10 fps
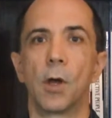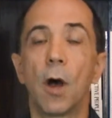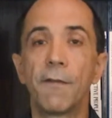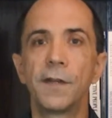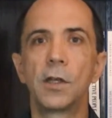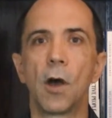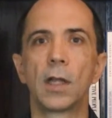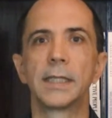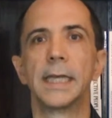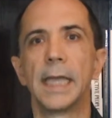often
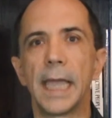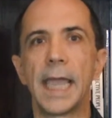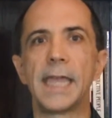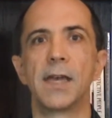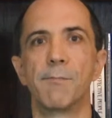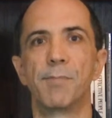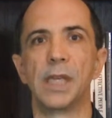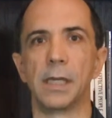called AMP.